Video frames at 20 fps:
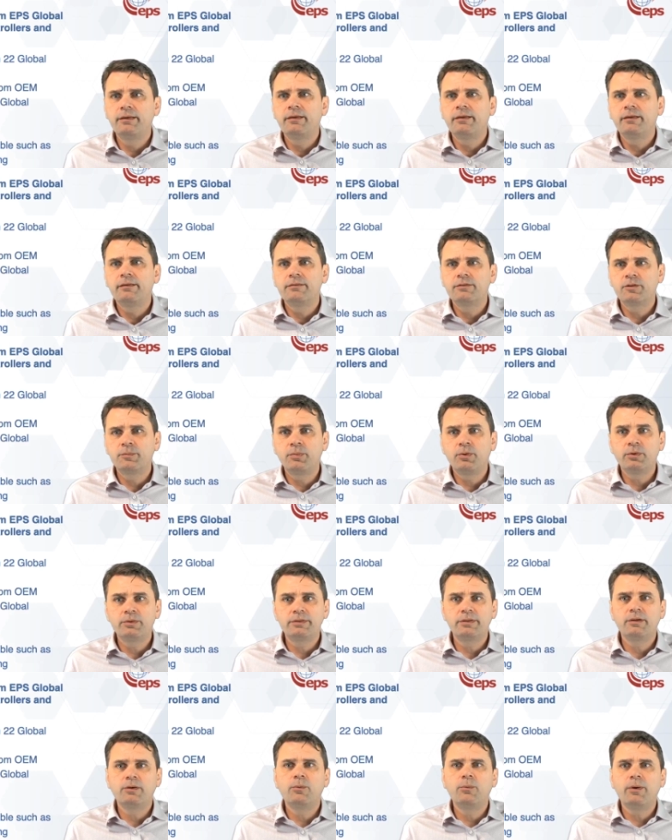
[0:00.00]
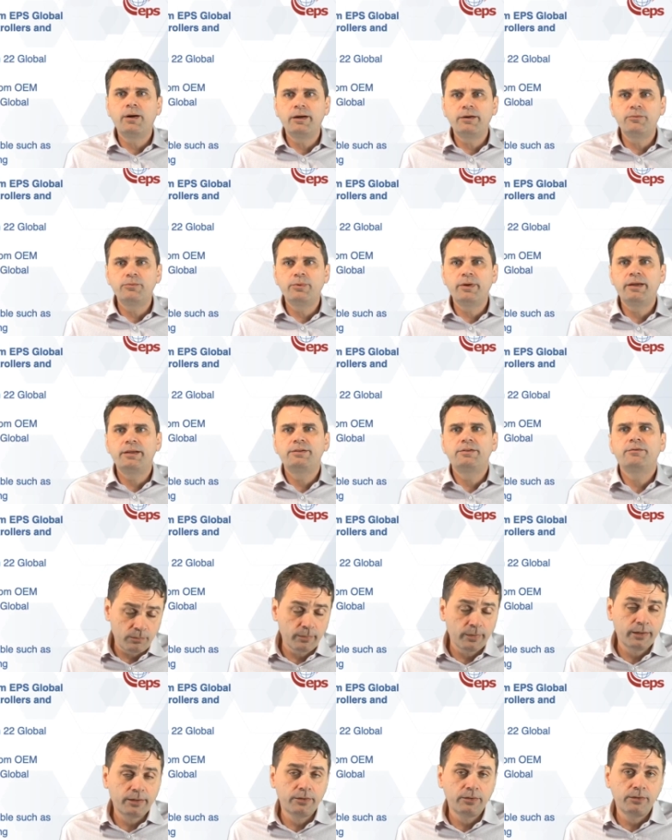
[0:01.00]
supporting a wide range of
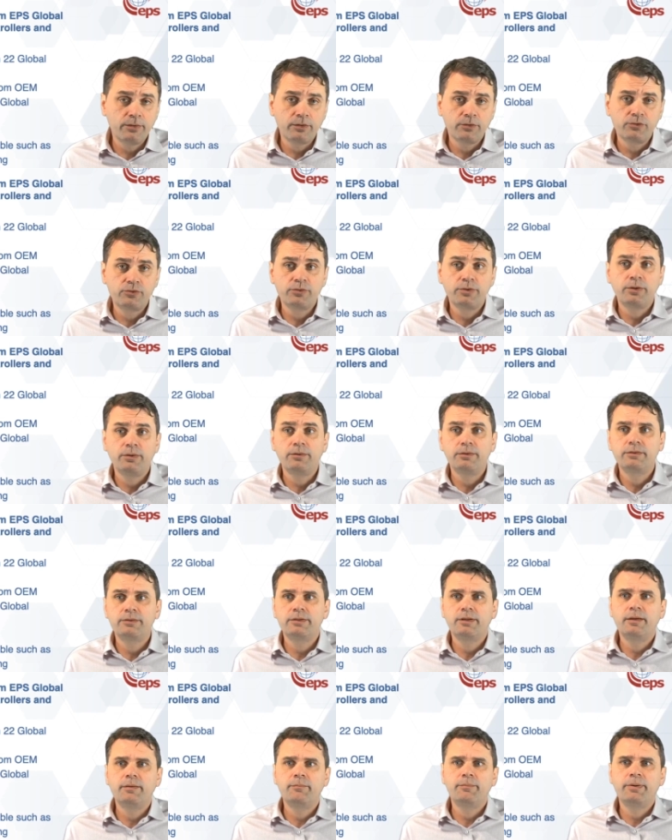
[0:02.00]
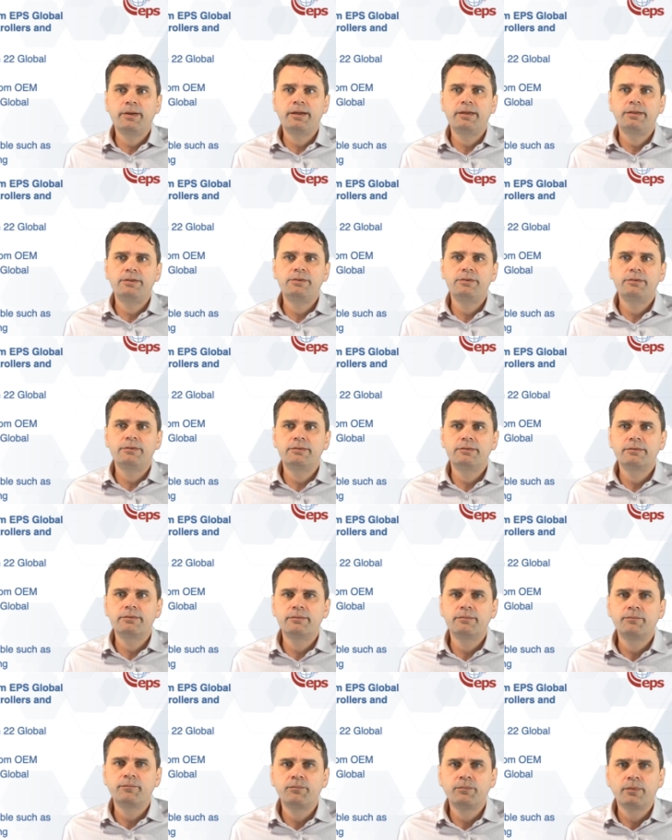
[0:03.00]
microcontrollers and packages.
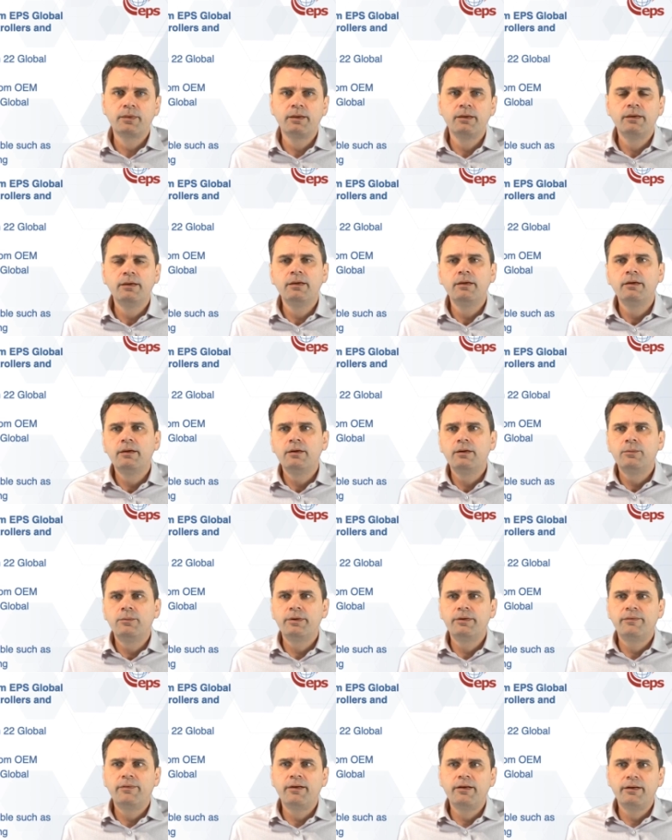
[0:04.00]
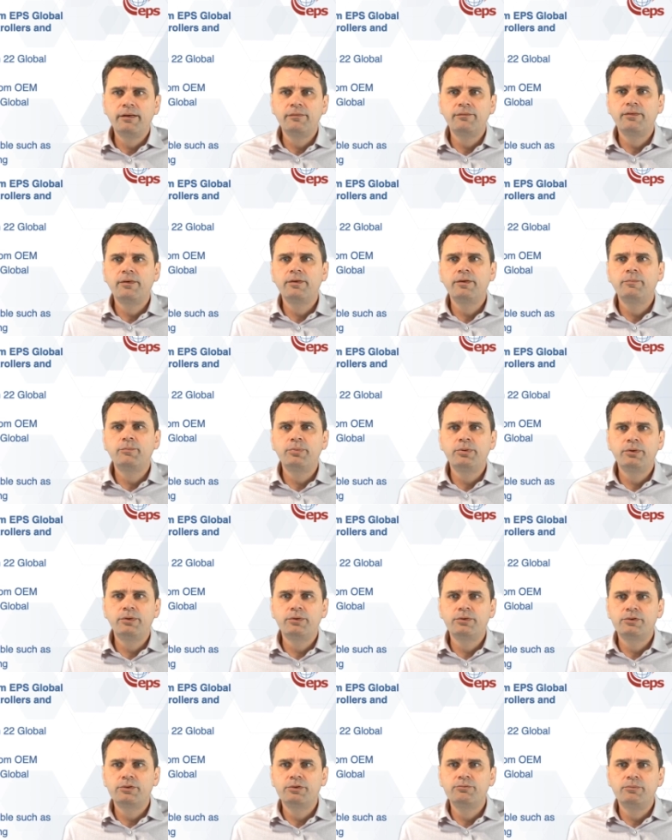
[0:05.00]
With high volume
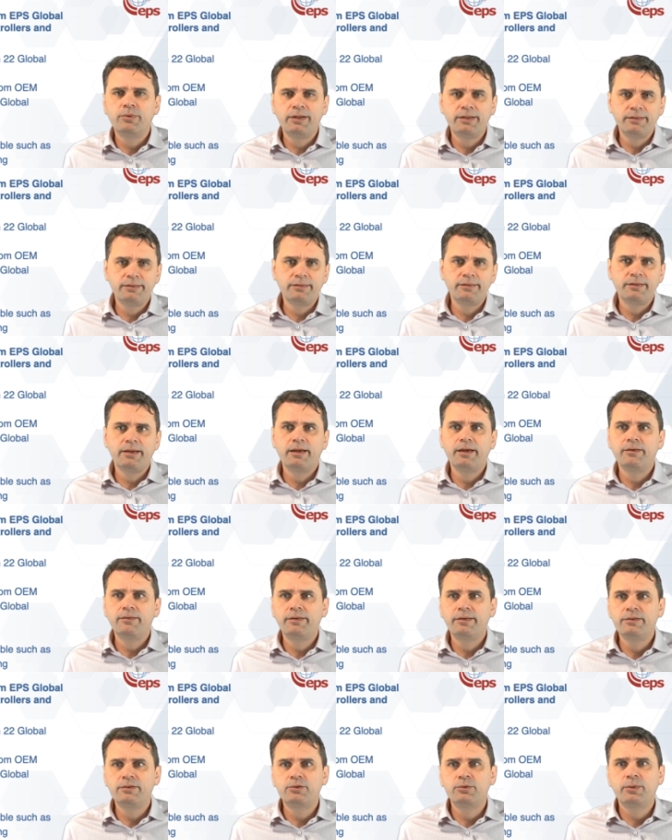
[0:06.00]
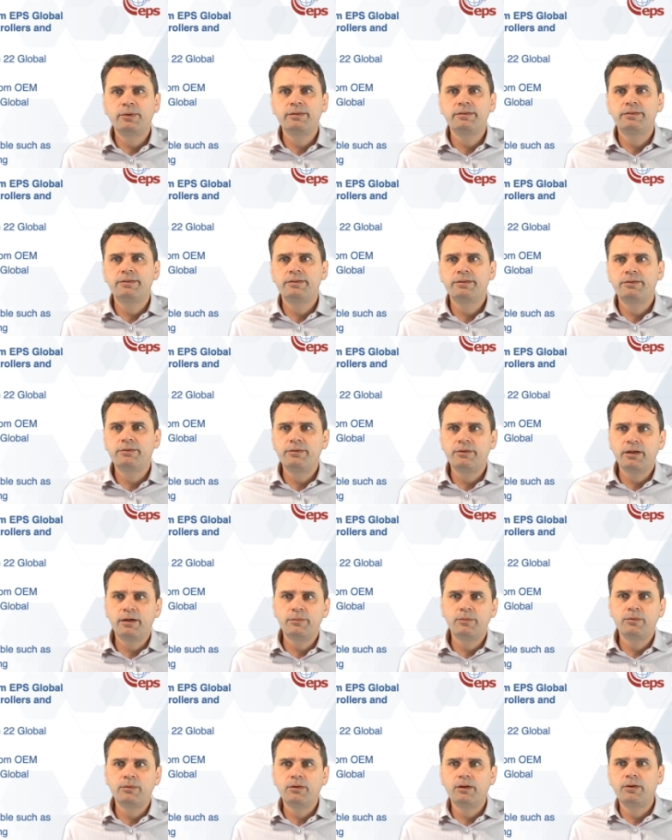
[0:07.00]
production ready to go in 22
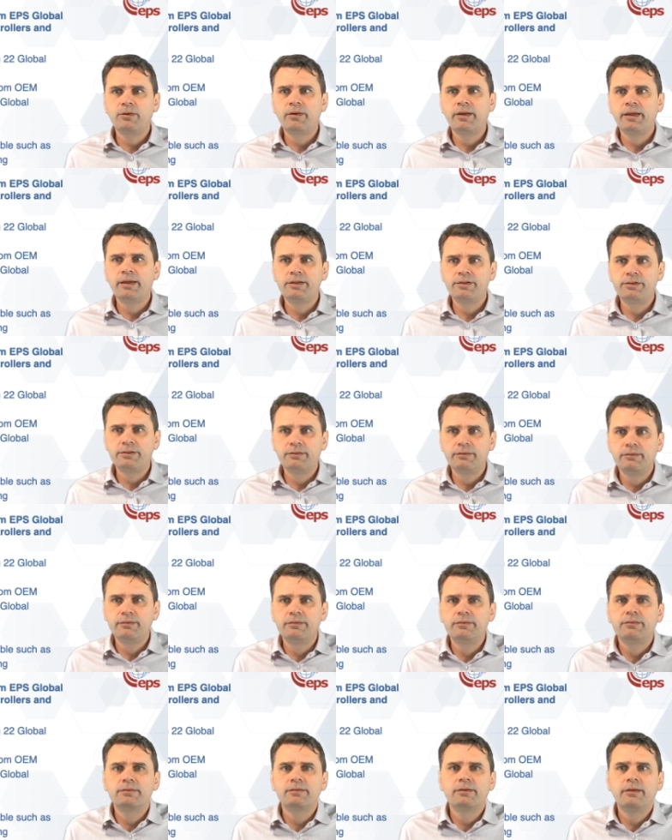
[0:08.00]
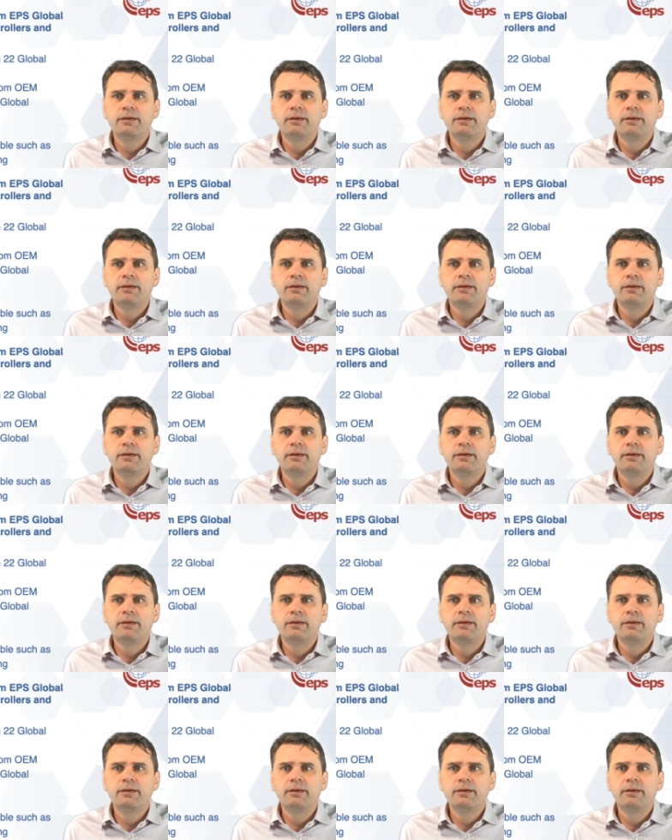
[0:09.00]
global locations,